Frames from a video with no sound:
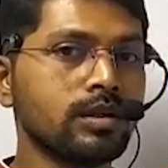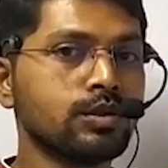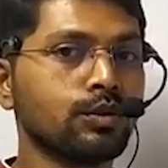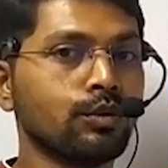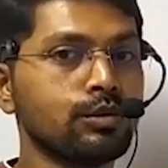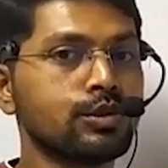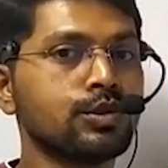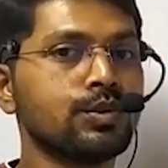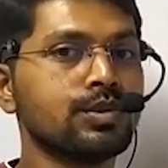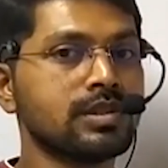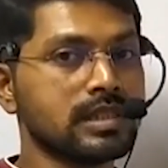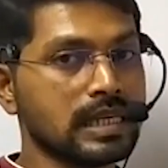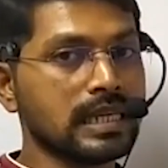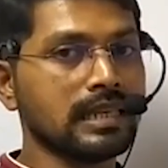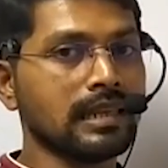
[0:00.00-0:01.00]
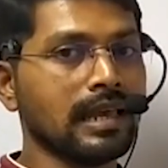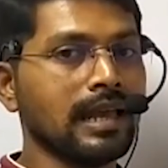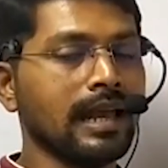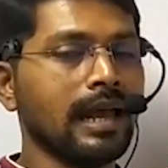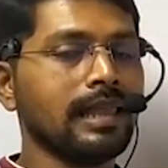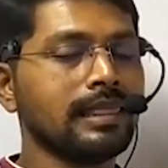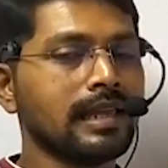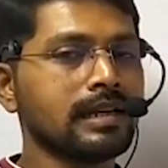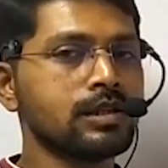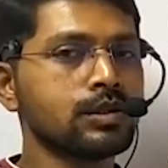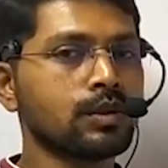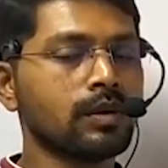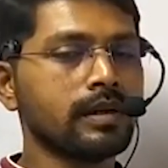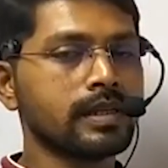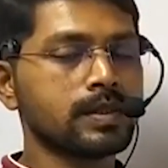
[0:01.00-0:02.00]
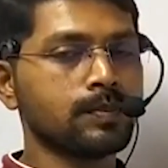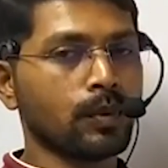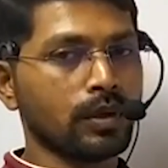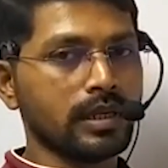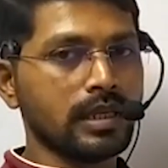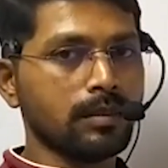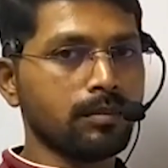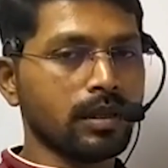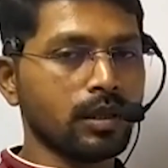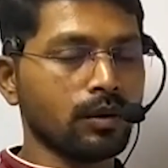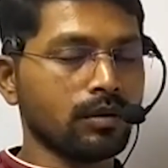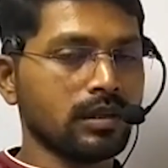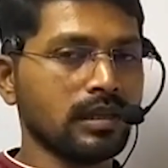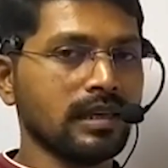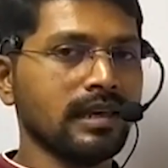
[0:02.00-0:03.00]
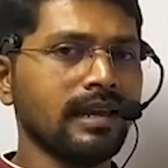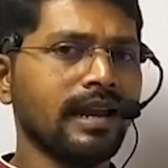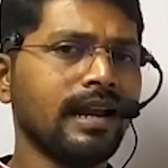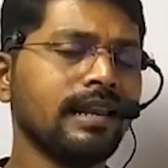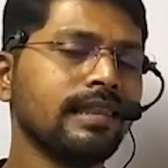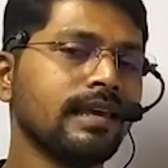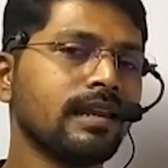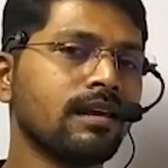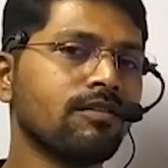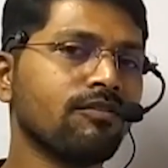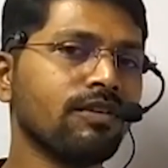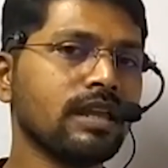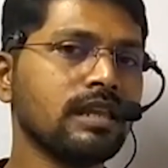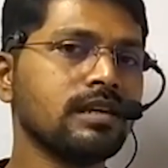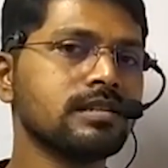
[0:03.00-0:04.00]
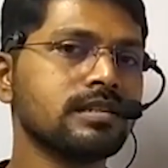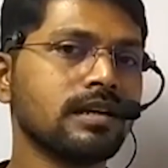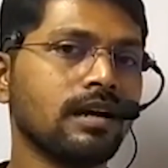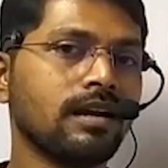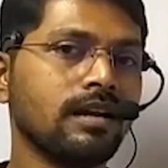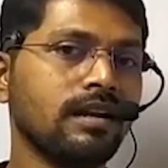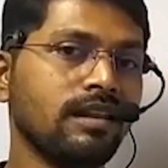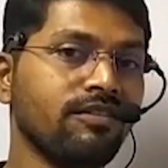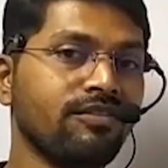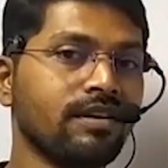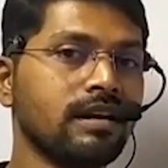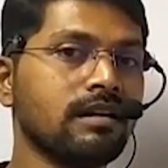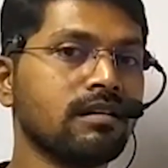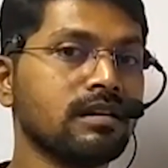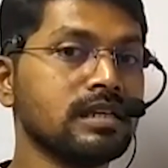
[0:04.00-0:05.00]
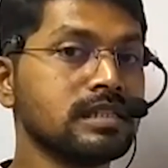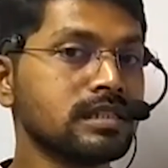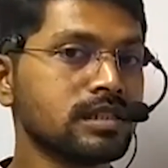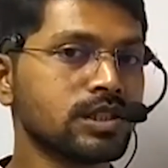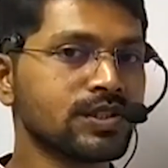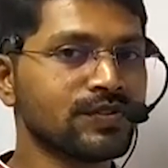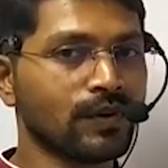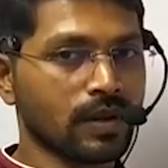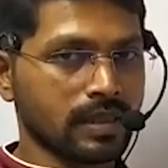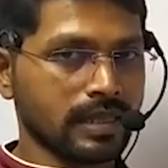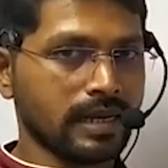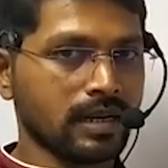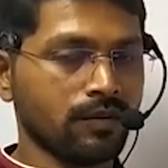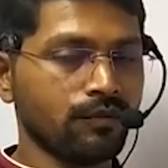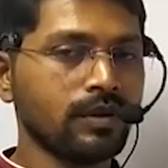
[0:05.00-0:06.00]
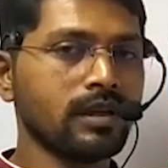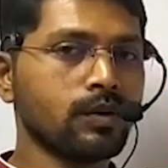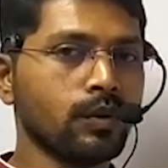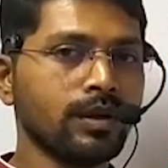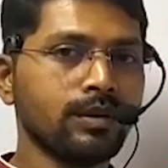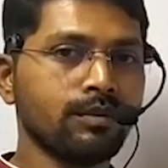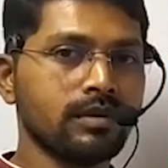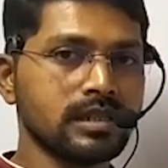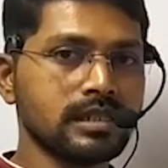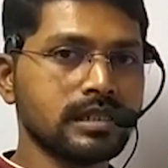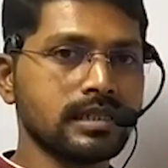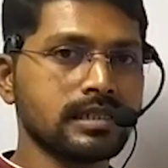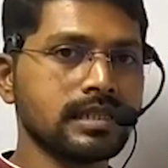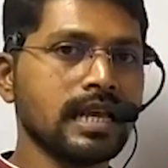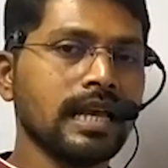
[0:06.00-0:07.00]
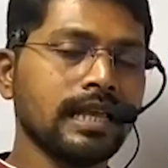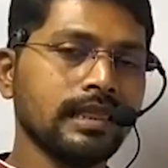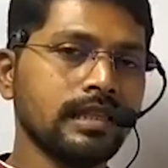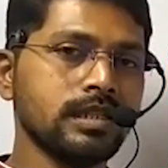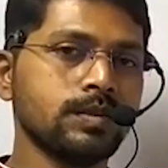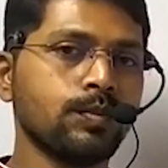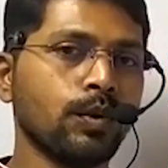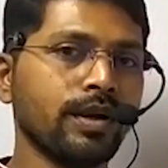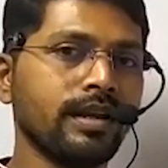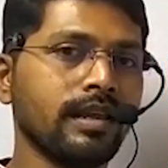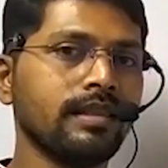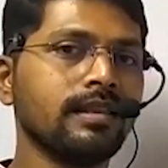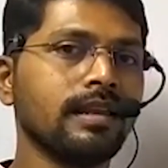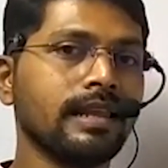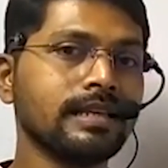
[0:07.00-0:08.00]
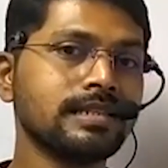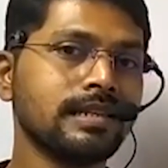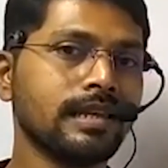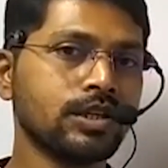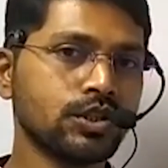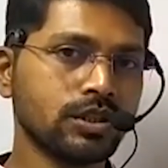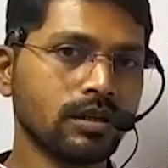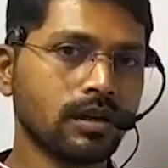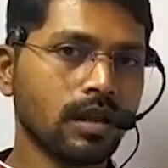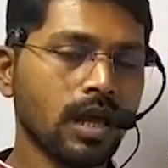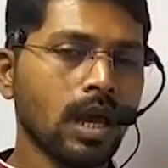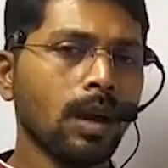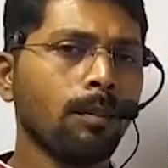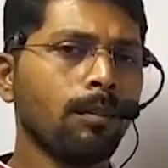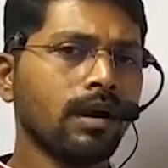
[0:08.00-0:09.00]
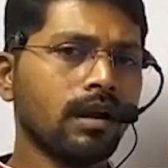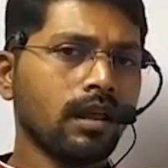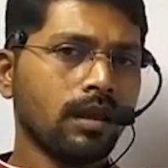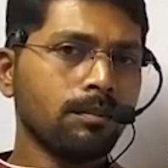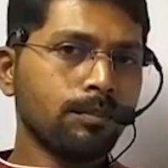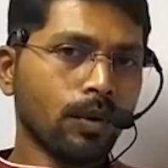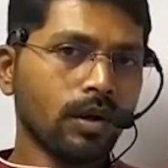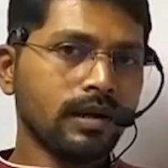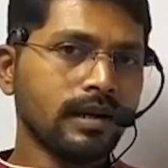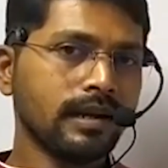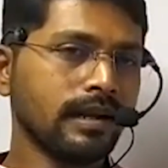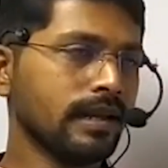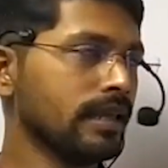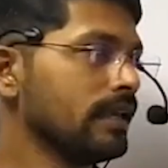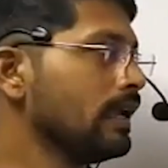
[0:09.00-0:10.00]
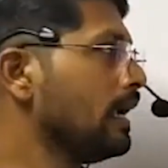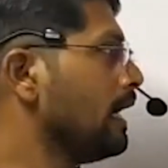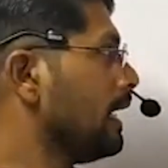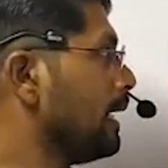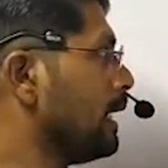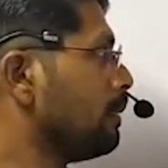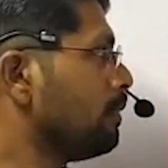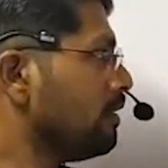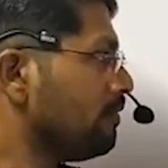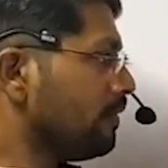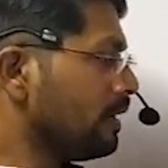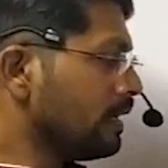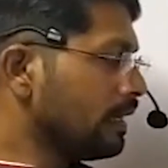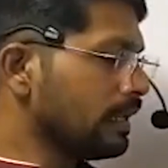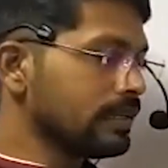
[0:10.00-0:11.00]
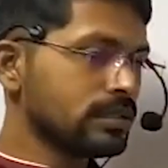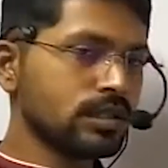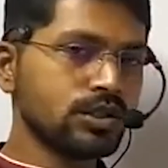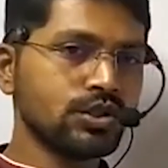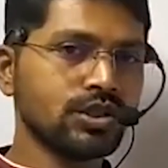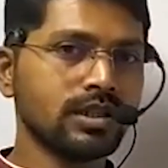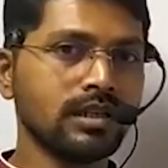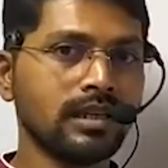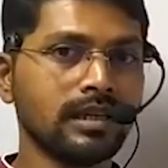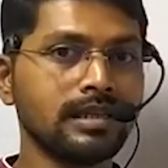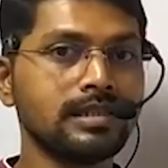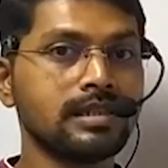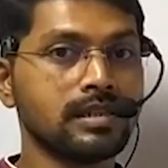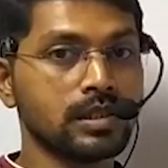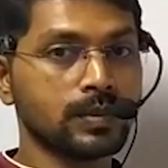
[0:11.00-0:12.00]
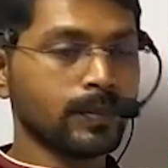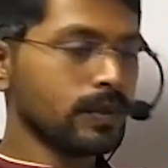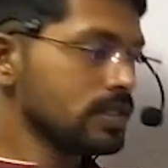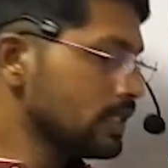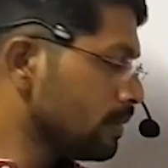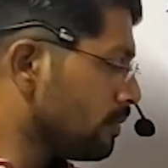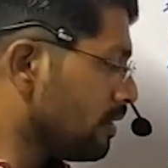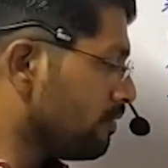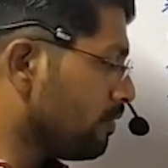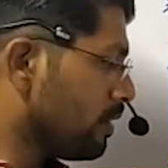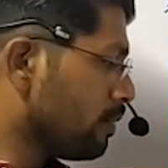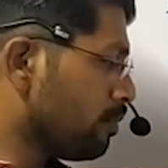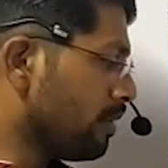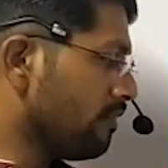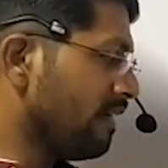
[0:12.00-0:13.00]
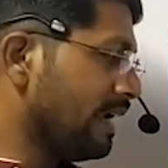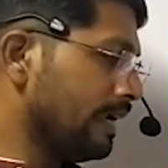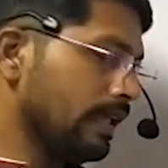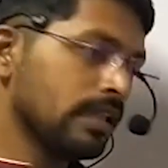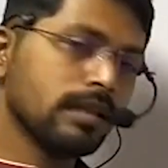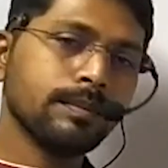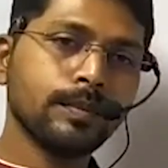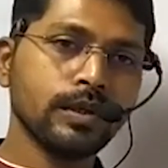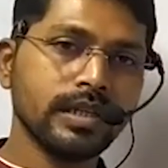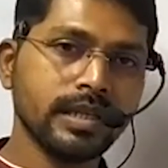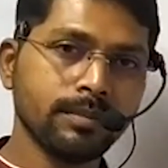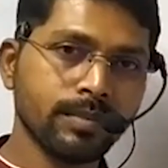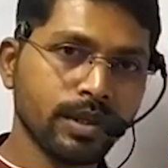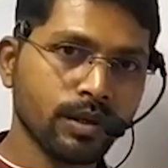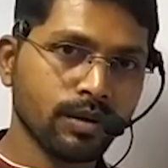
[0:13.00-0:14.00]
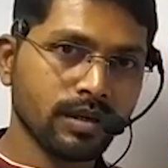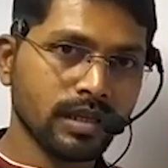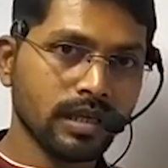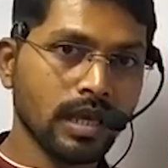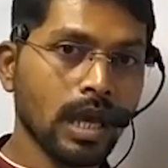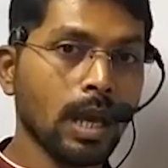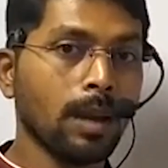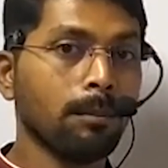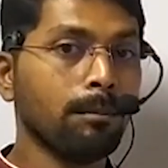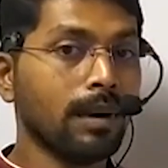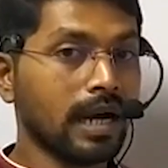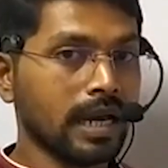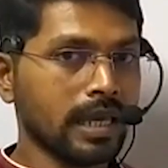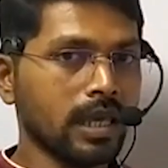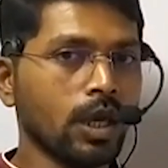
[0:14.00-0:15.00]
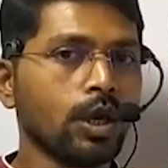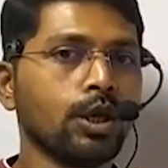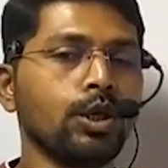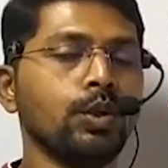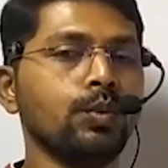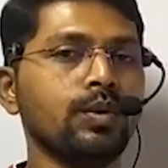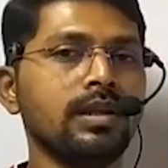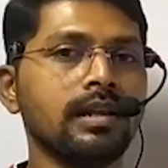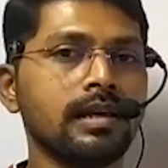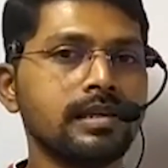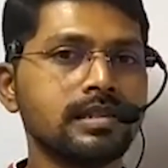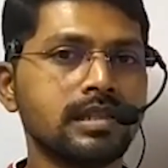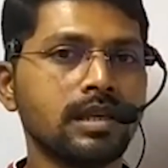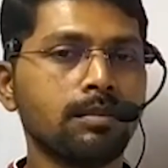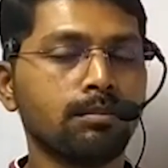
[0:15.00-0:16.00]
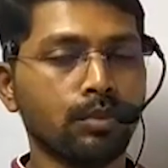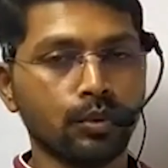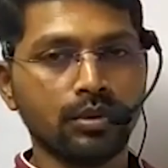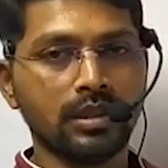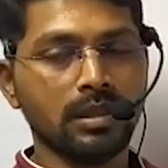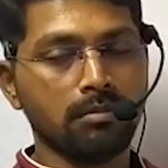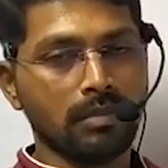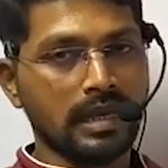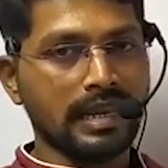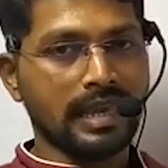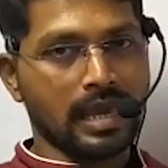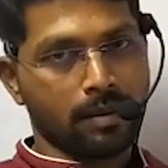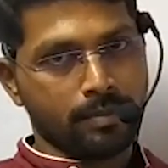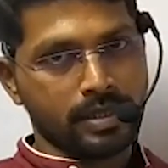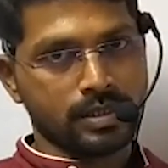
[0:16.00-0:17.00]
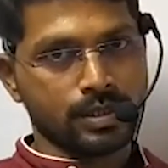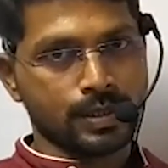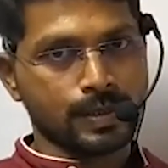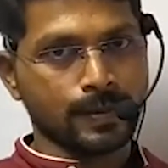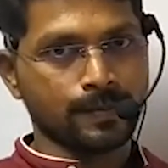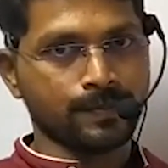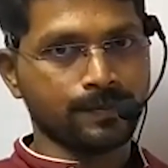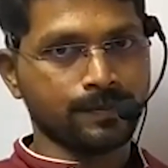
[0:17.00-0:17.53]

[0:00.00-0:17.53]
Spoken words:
is also seen, and that is called as polyembryony, and there are various different reasons for that. We are going to discuss this point in the next lecture. But importantly, double fertilization is responsible for preventing the polyembryony by utilizing both the male gametes.